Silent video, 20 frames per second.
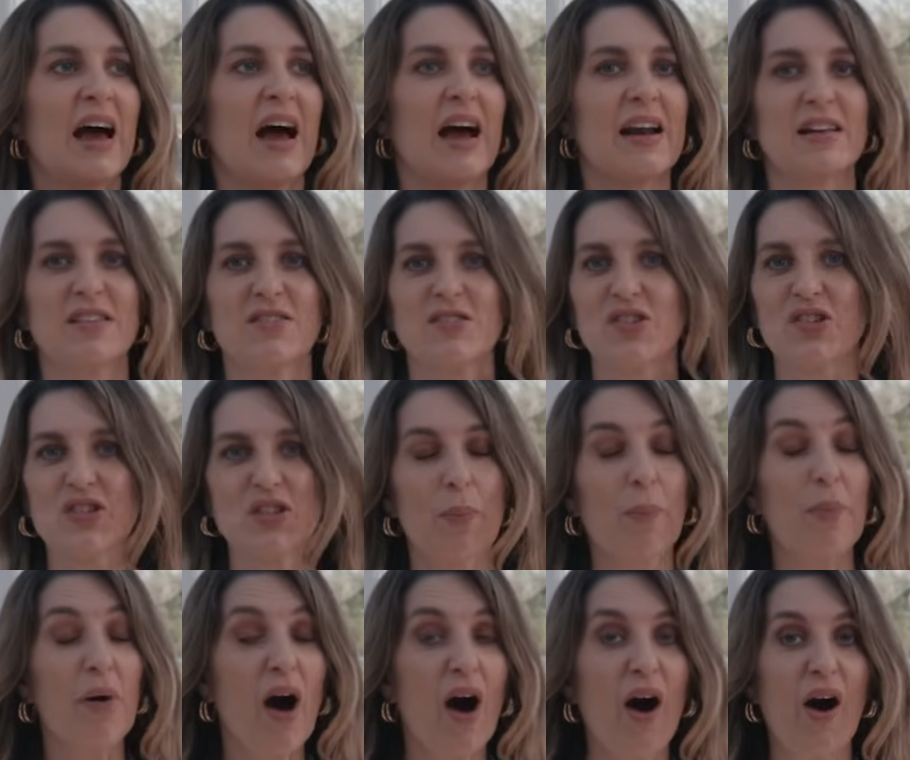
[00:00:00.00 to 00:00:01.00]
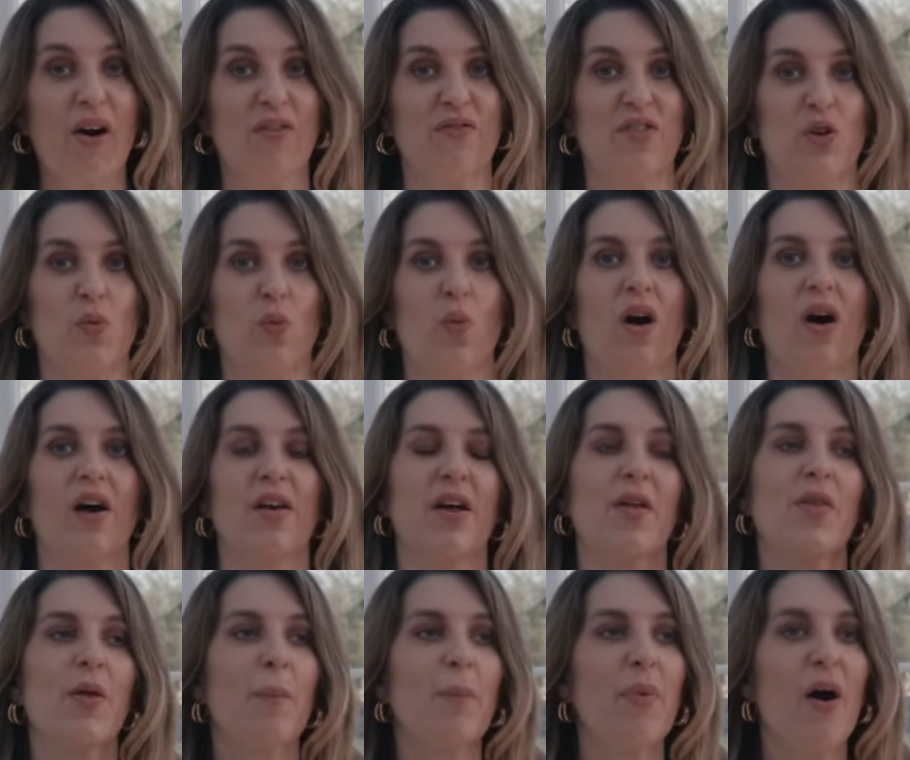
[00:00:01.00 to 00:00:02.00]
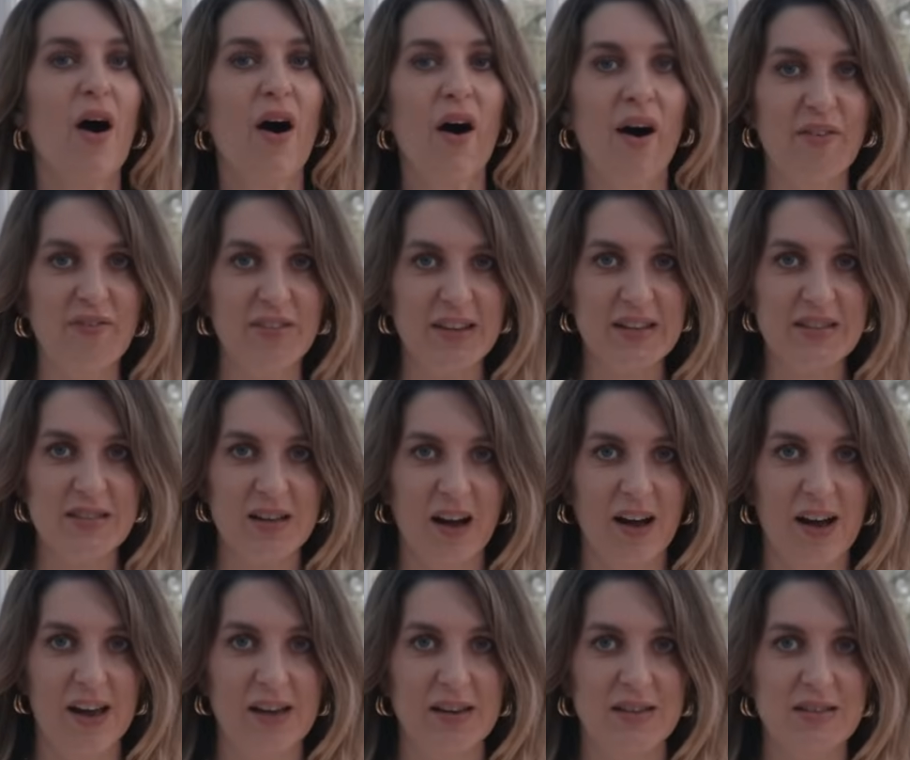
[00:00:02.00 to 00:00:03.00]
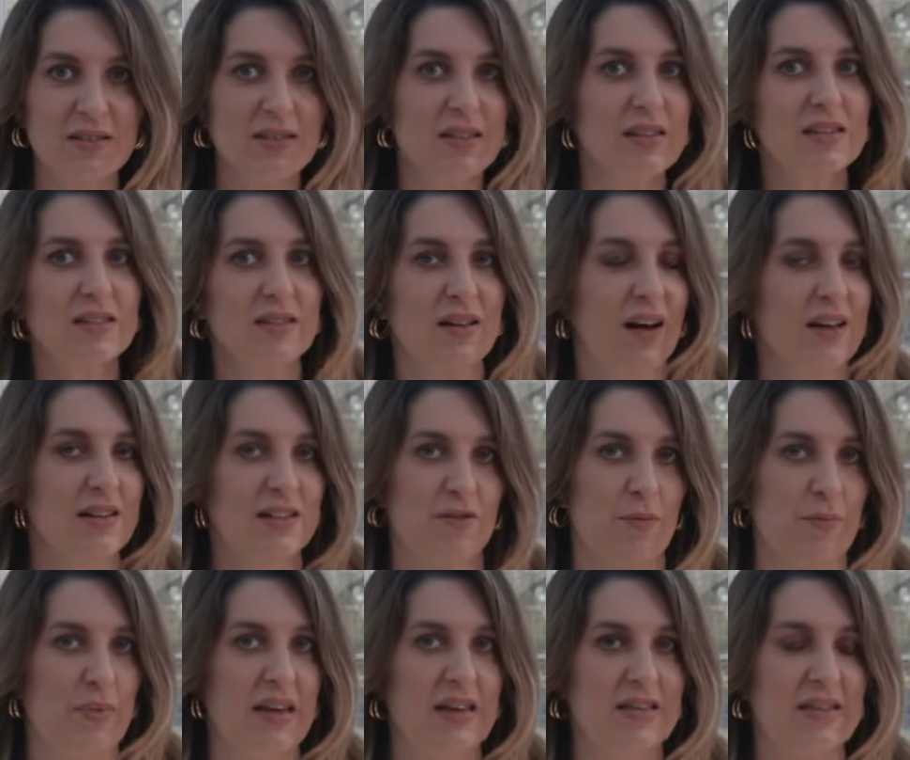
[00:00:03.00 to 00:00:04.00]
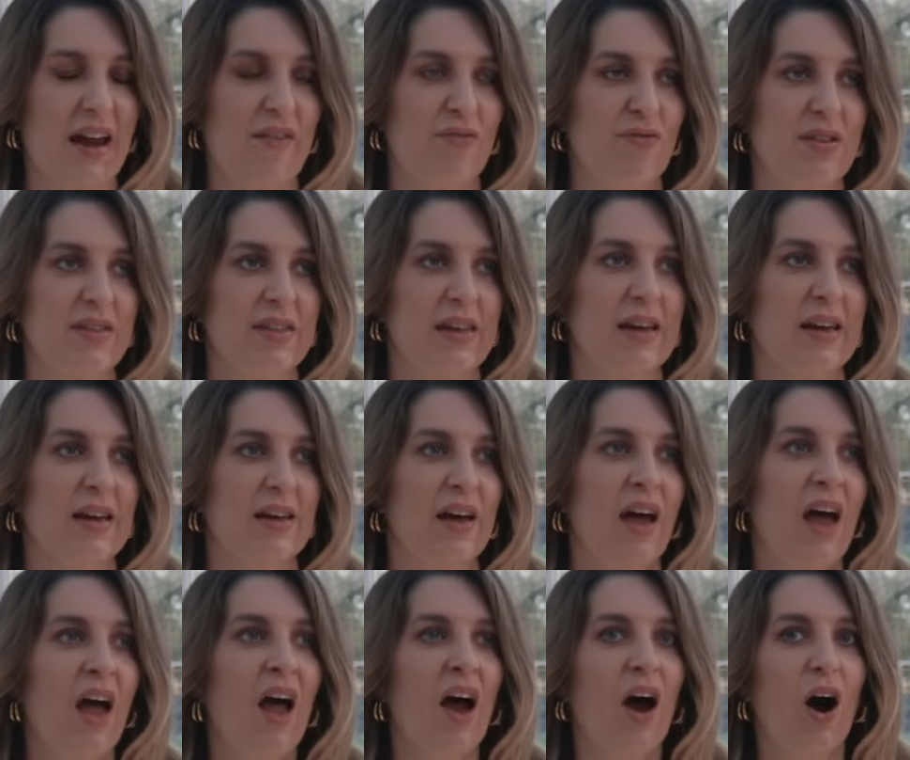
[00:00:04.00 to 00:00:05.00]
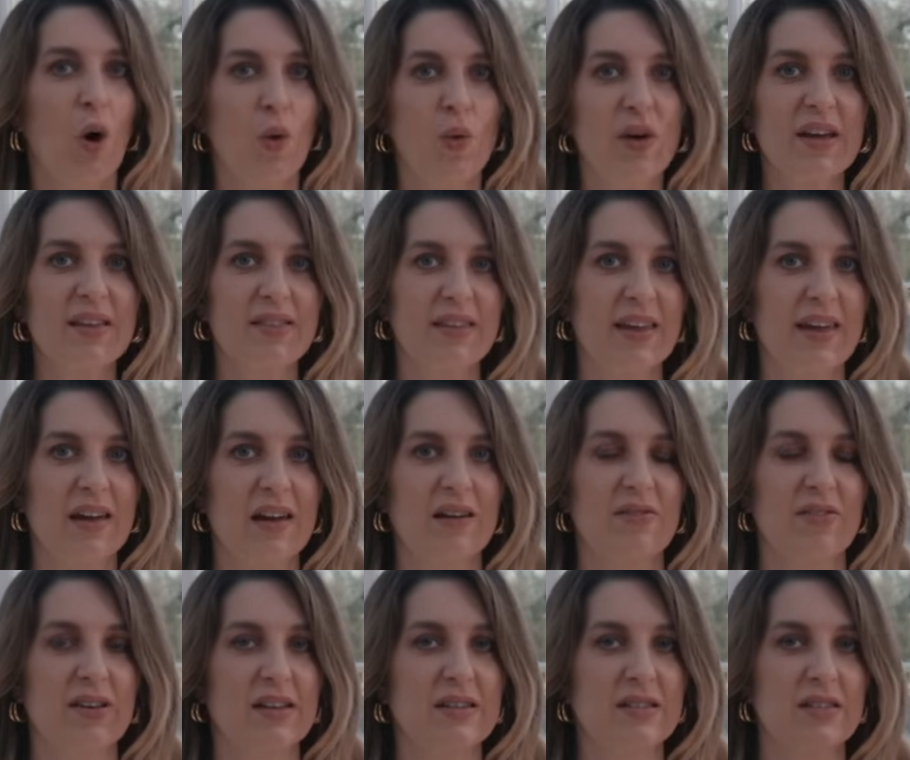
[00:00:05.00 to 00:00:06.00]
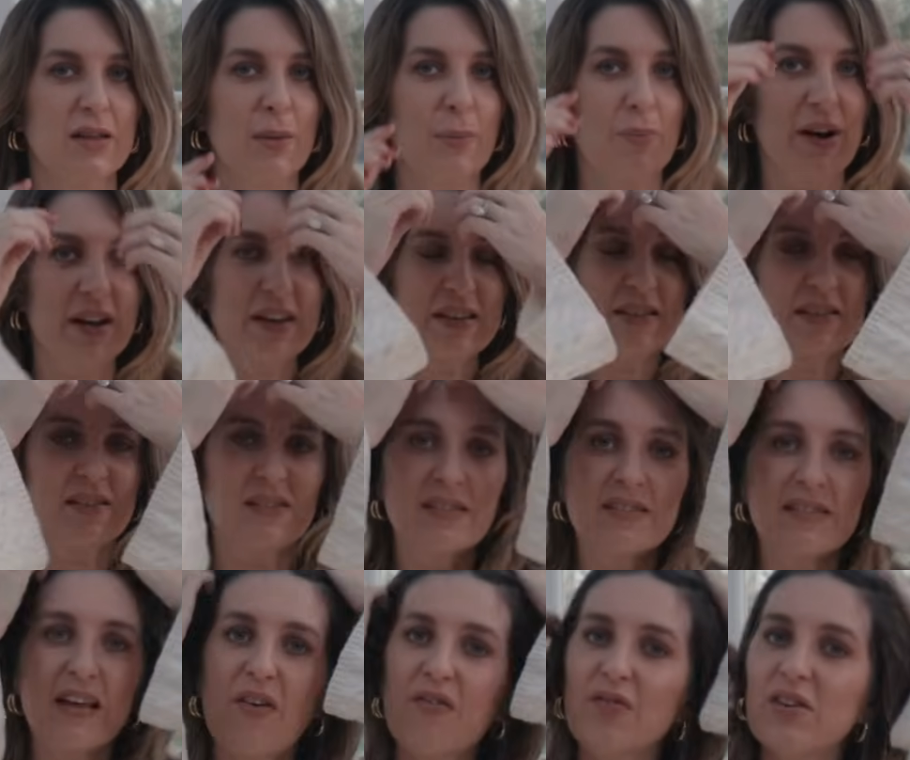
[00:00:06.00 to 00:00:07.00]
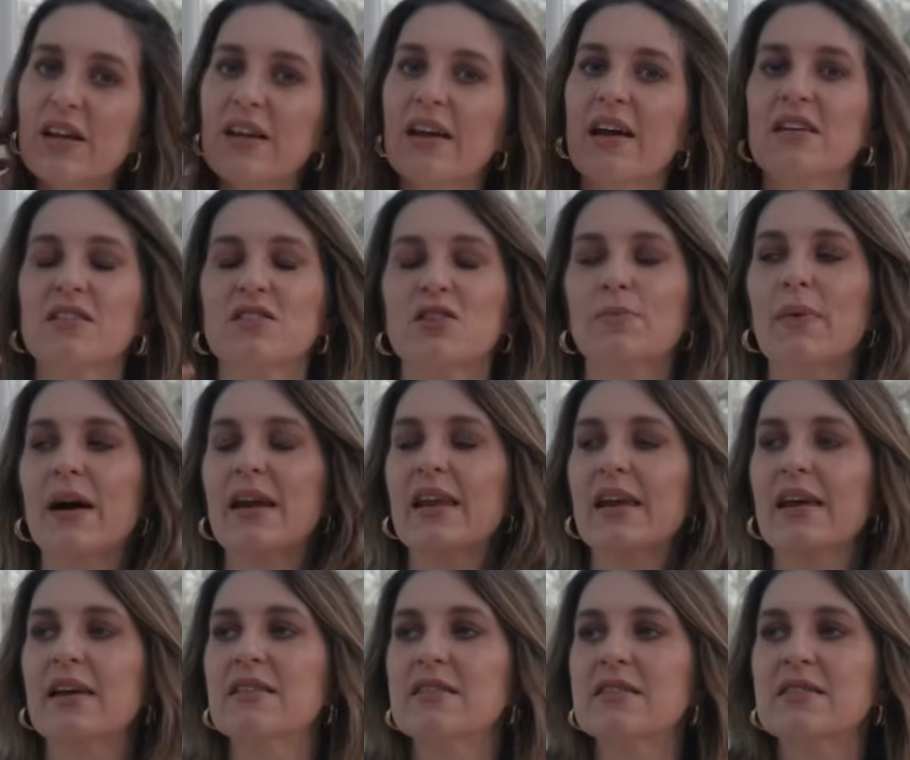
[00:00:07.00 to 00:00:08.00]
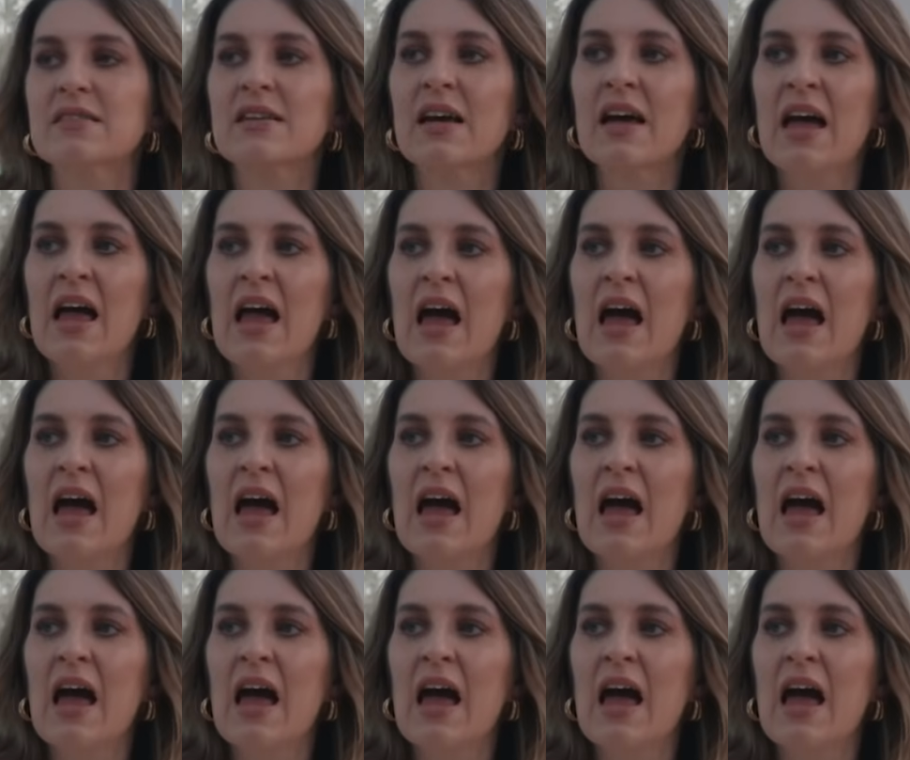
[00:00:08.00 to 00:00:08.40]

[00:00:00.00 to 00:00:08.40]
and it's just the perfect one, the perfect size. This size for me is everything. I'll link the earrings and the bracelet definitely next on my list.